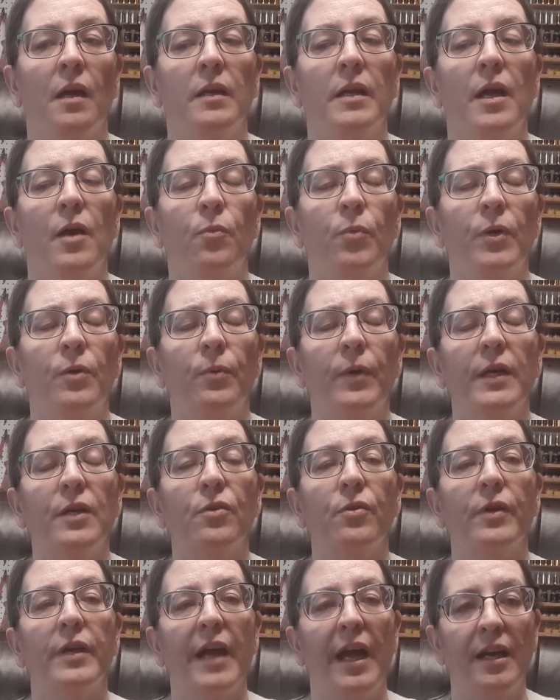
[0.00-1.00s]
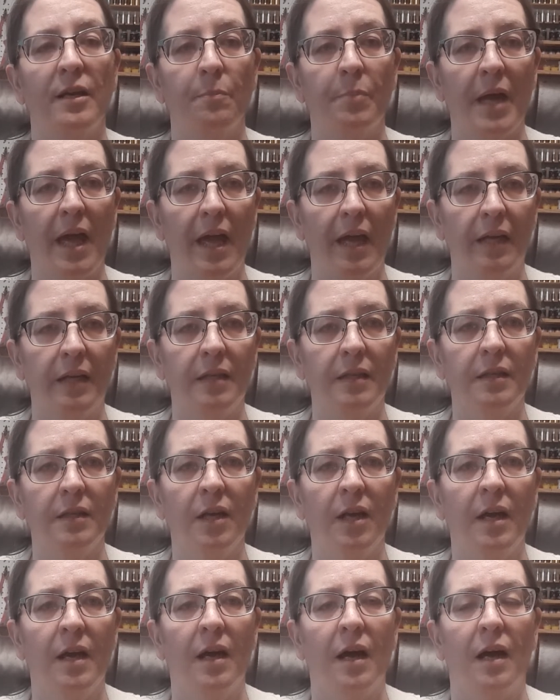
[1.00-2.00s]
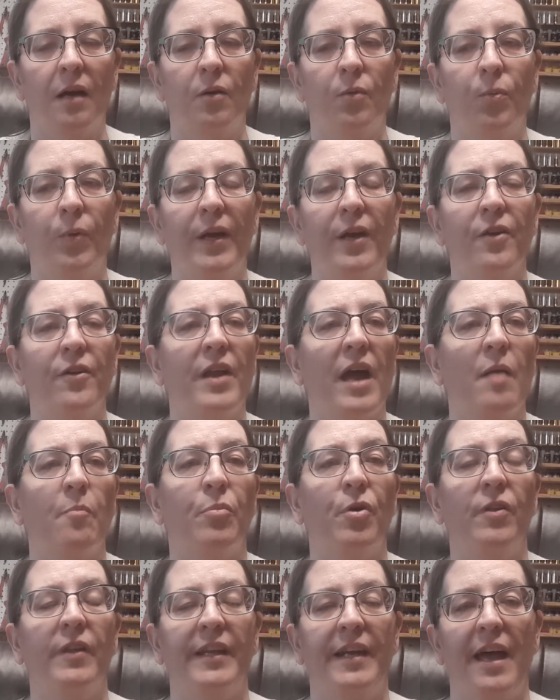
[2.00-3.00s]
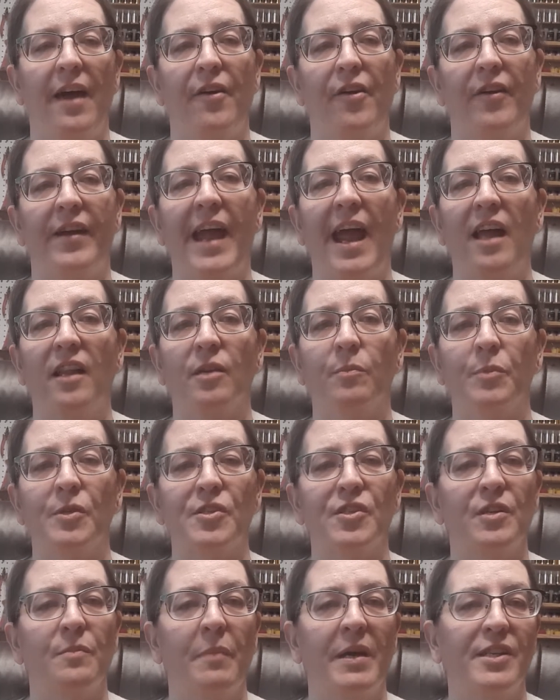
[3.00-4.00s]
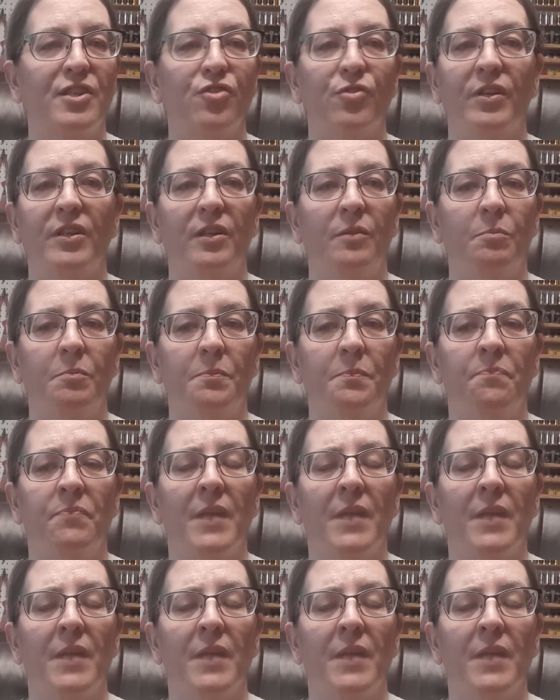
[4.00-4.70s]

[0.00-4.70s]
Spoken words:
Now, when we create a pen, we are not pulling out our calipers and measuring them.